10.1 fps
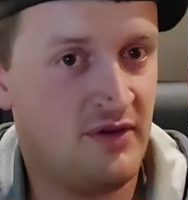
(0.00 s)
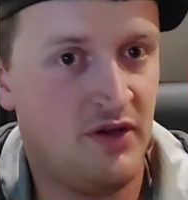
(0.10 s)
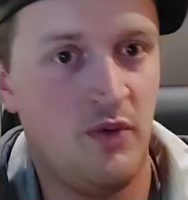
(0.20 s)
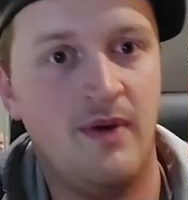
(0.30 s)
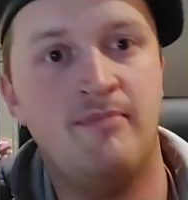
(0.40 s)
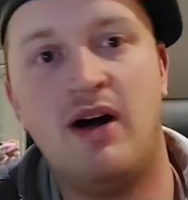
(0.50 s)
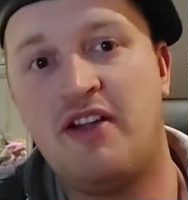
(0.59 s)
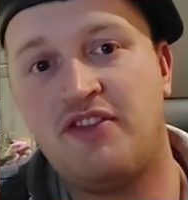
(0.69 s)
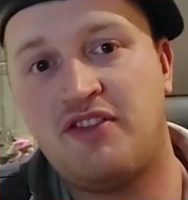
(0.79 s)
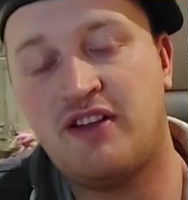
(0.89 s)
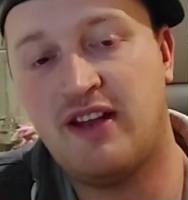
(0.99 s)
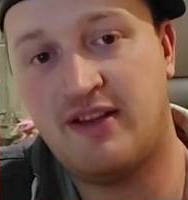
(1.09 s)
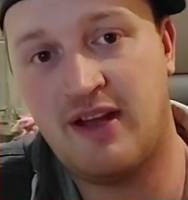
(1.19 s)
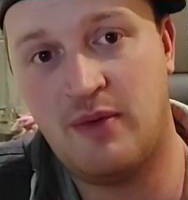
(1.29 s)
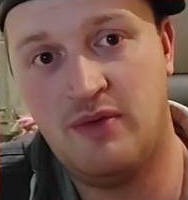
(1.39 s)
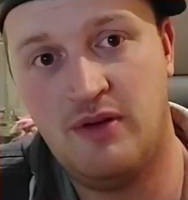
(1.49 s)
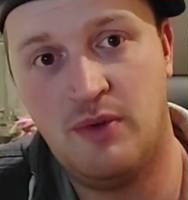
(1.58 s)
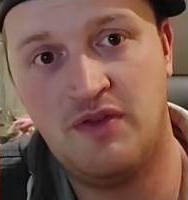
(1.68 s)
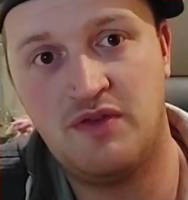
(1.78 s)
the new uh, mods uh, that I really want